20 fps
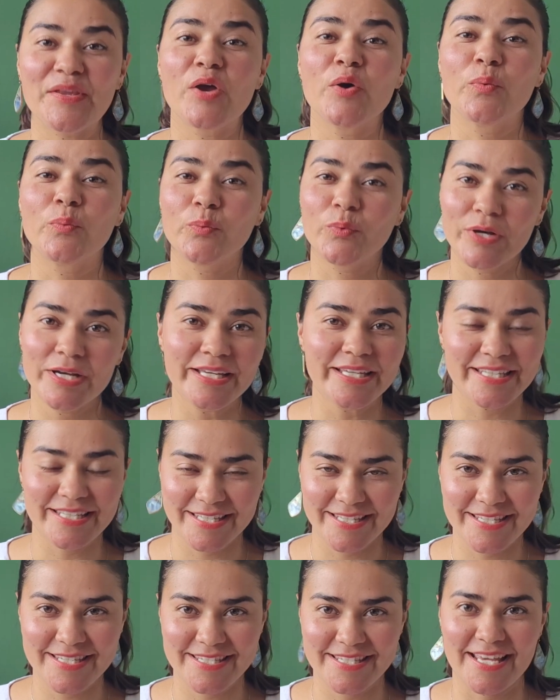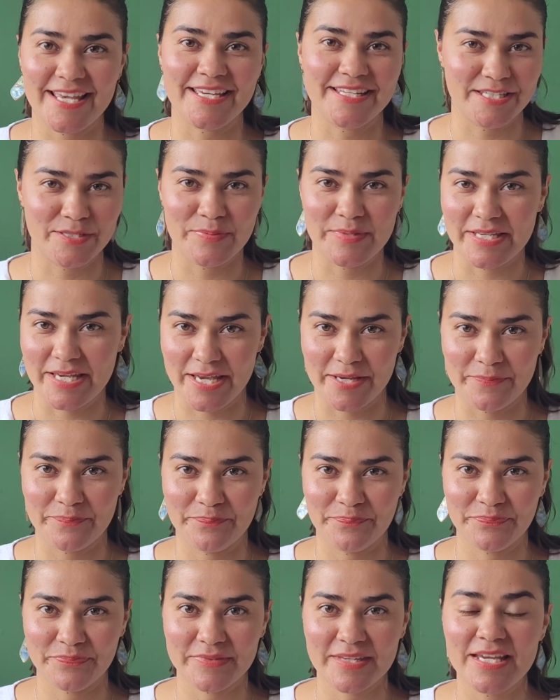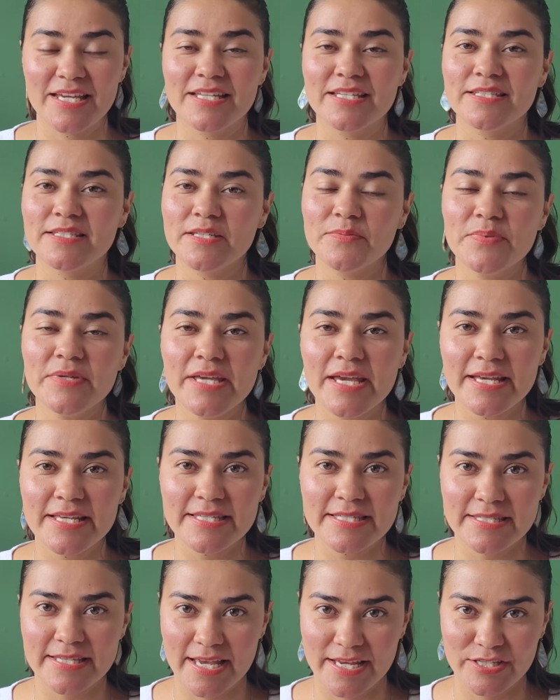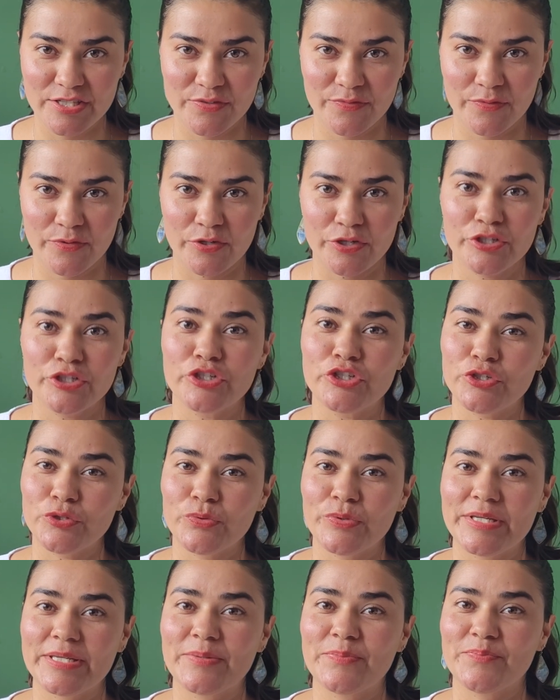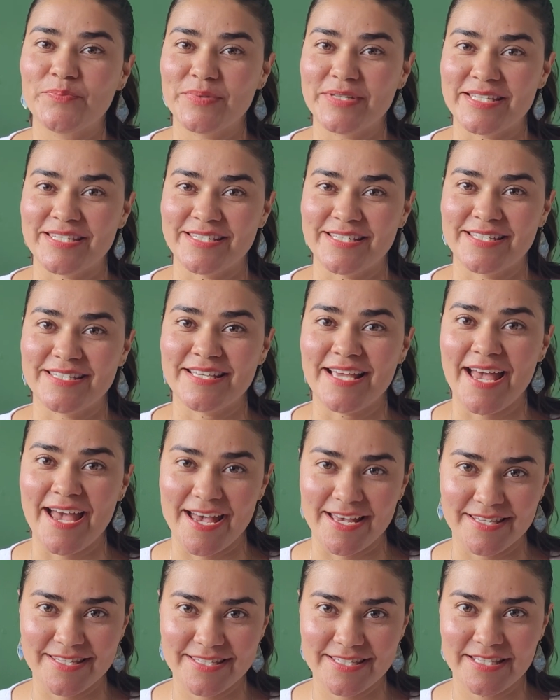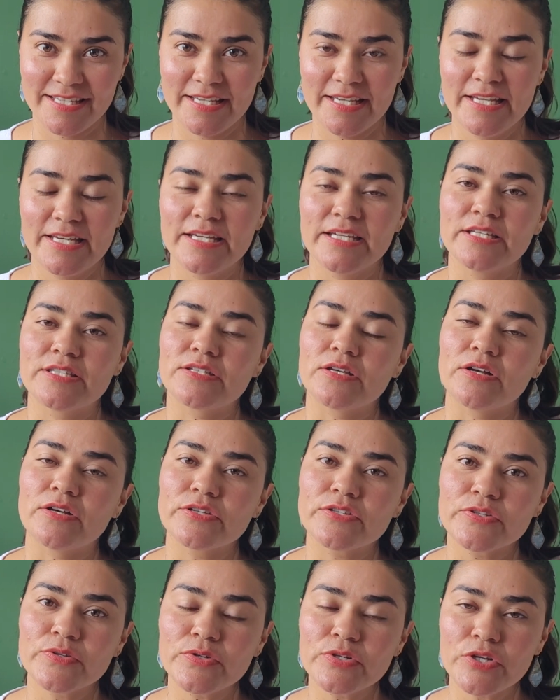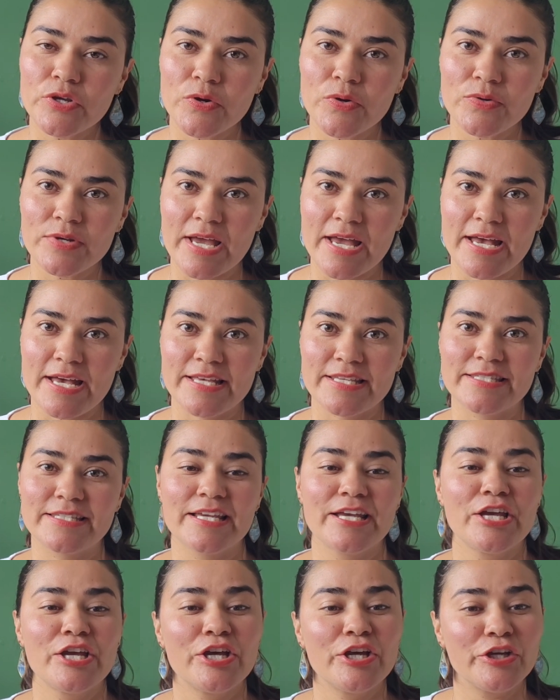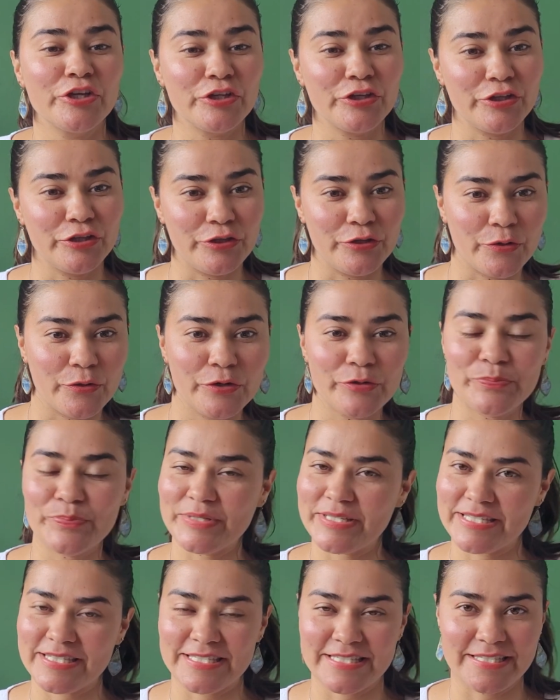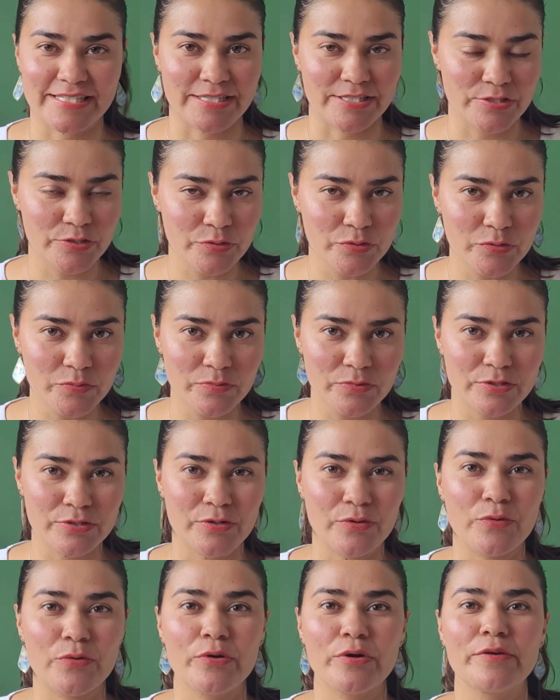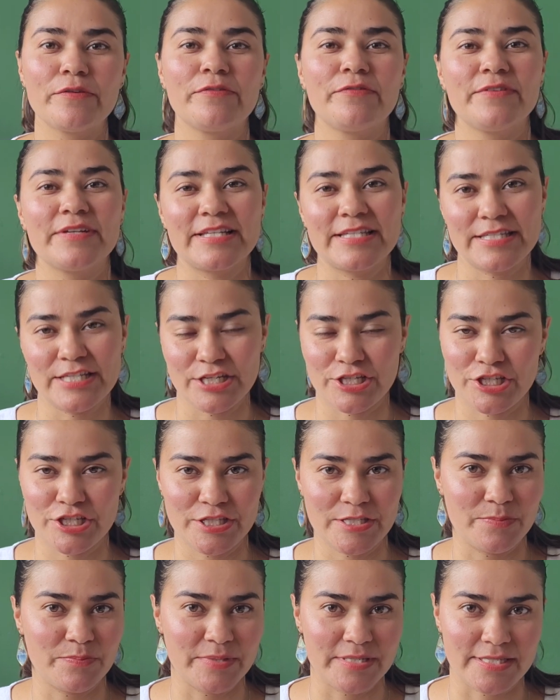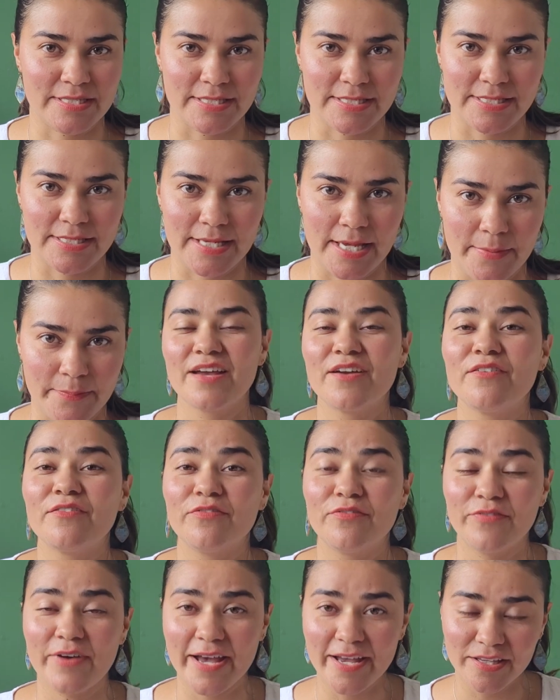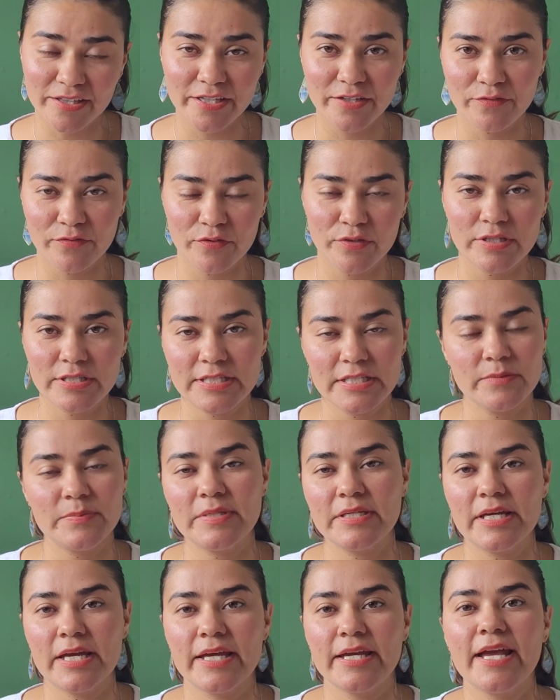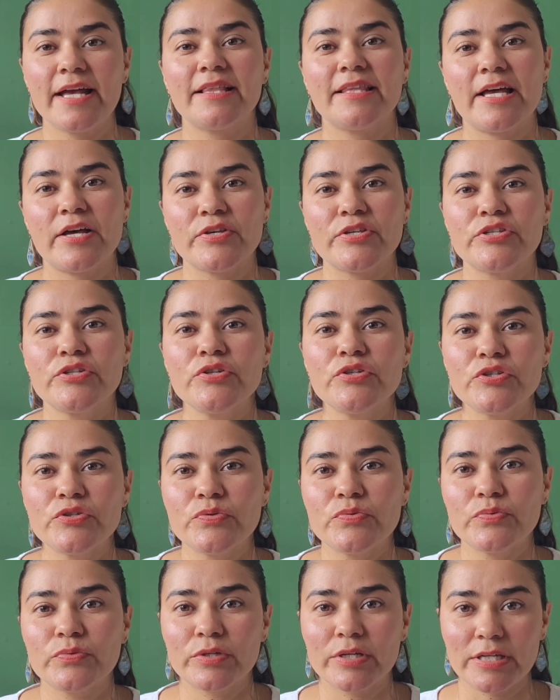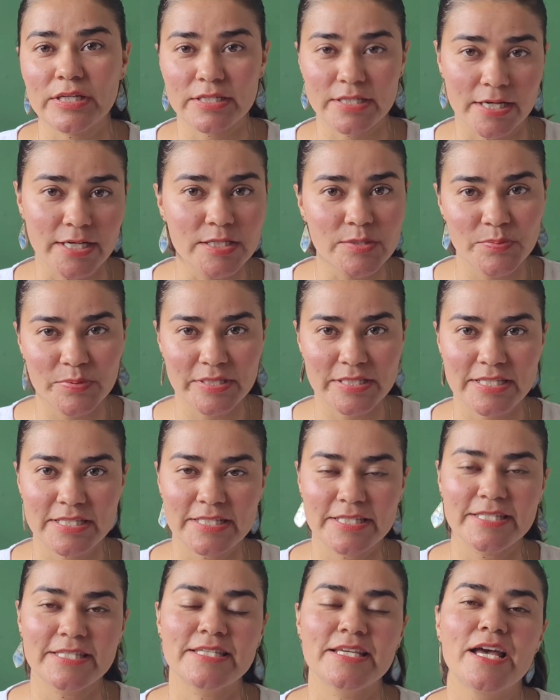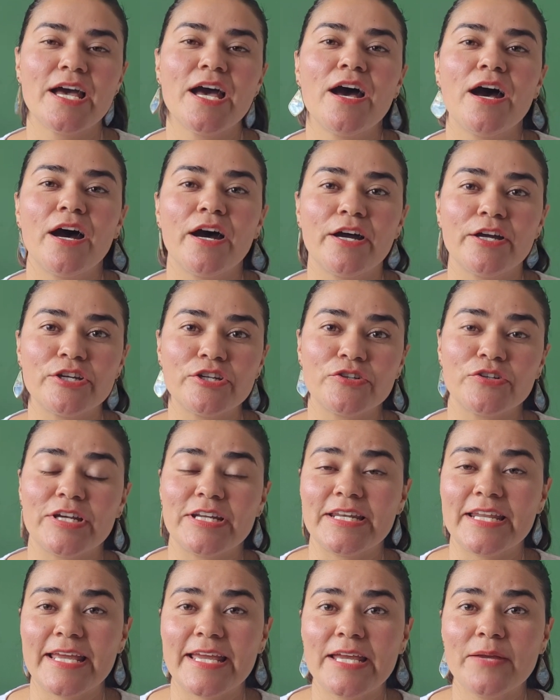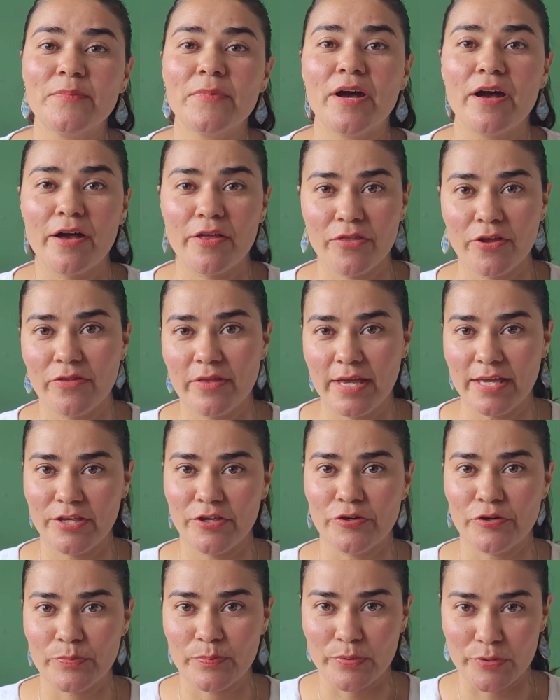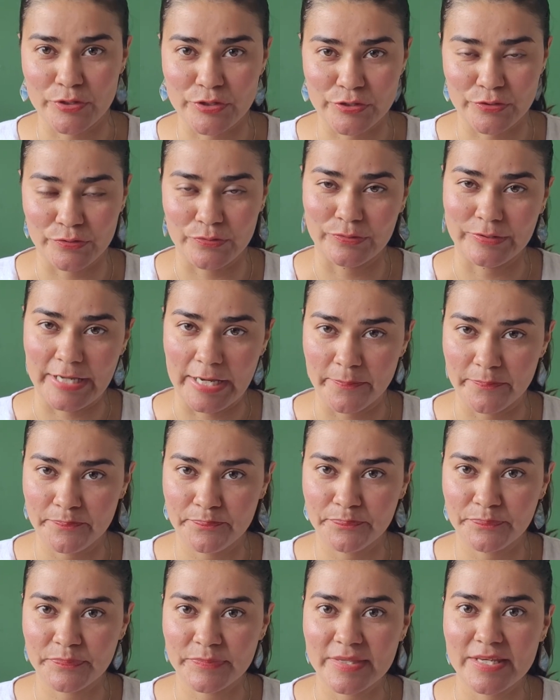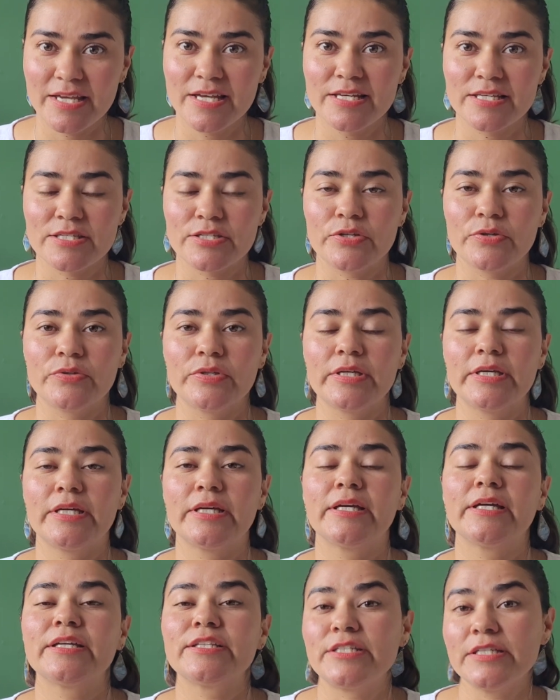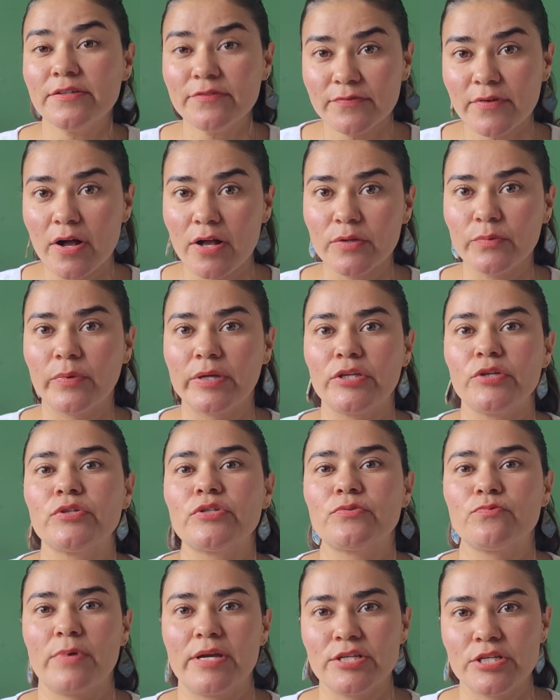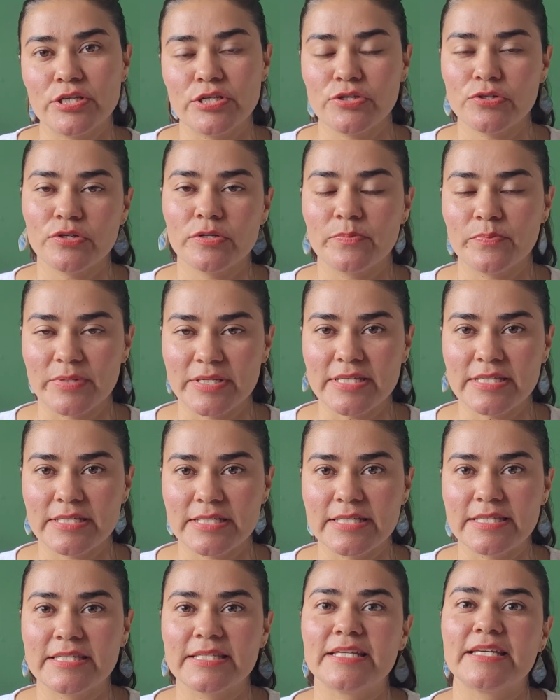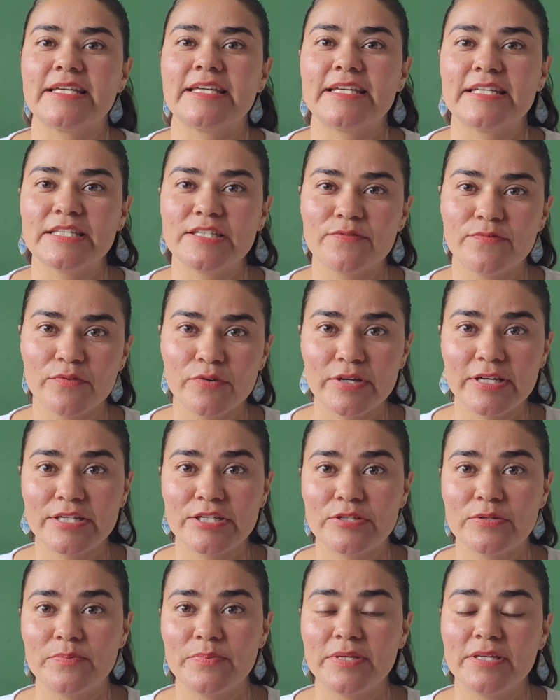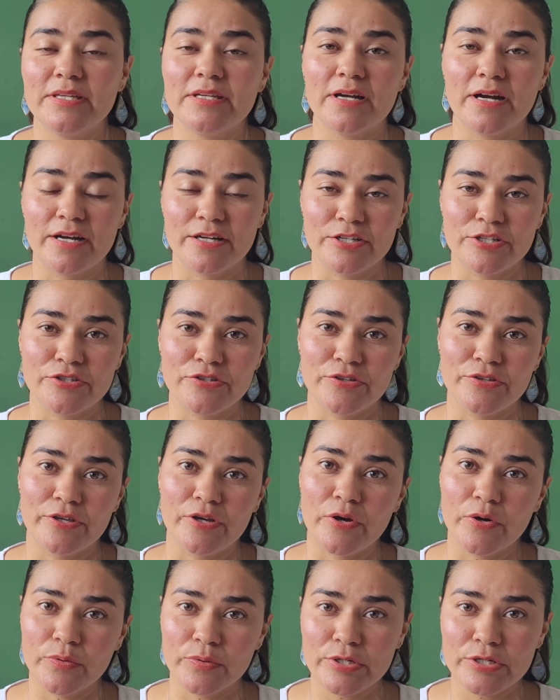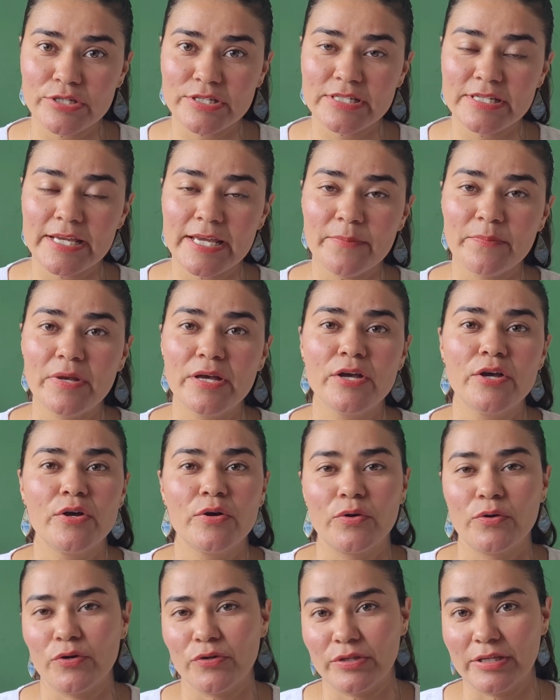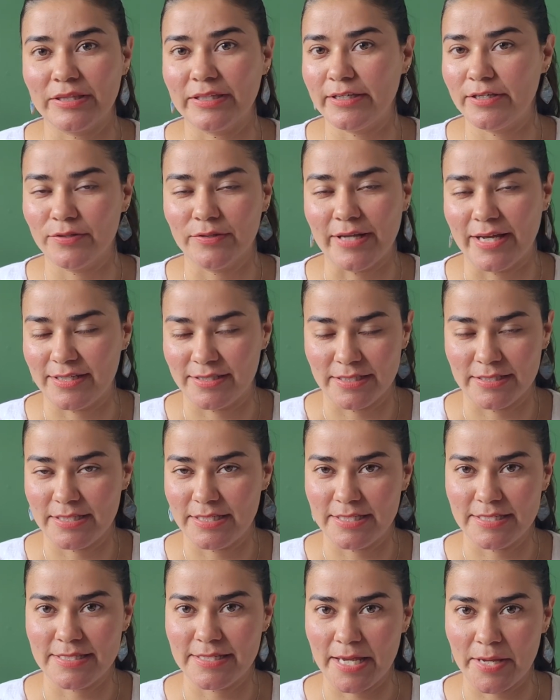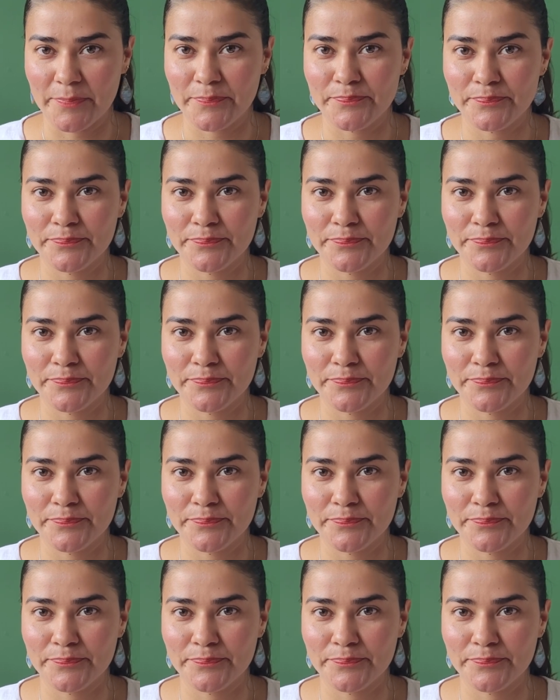what is a DBA? DBA stands for Doing Business As. It's also known as Your Business Assumed or Fictitious Business Name. Filing for a DBA allows you to conduct business under a name other than your personal name. So the default when you register a business is for it to be under the owner's name or the legal entity's name.